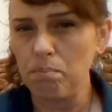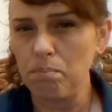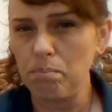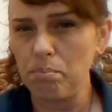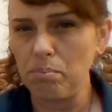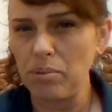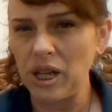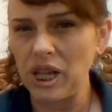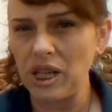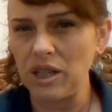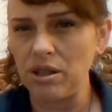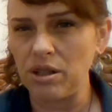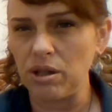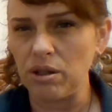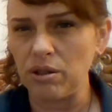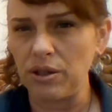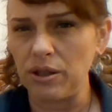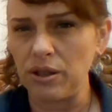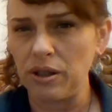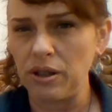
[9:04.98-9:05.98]

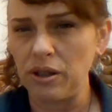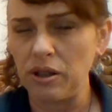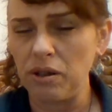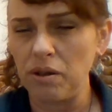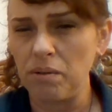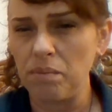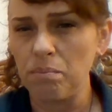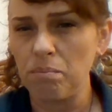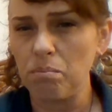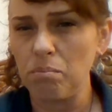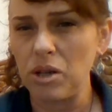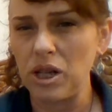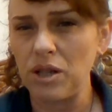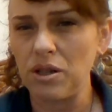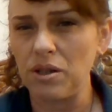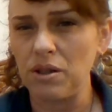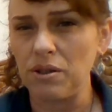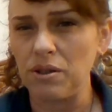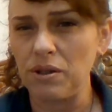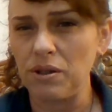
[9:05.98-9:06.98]
beetle,
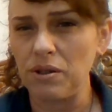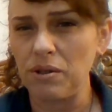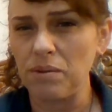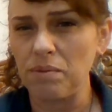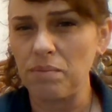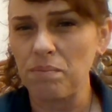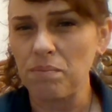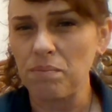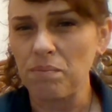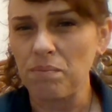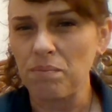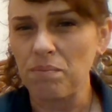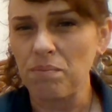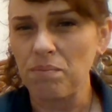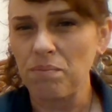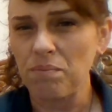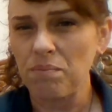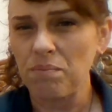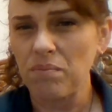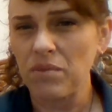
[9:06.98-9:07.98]
beetle,
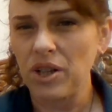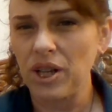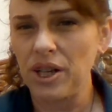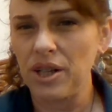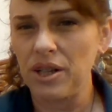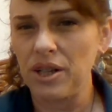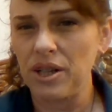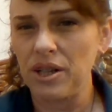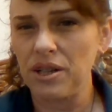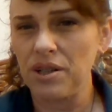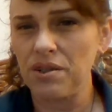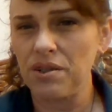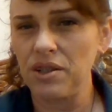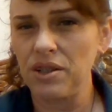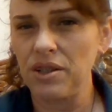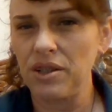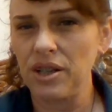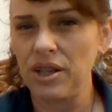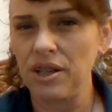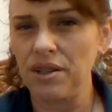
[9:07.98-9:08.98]
and it is
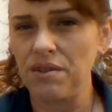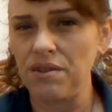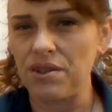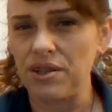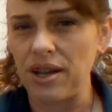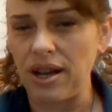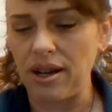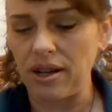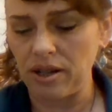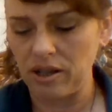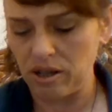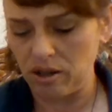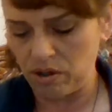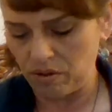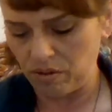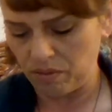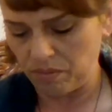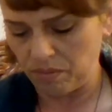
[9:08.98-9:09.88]
an insect.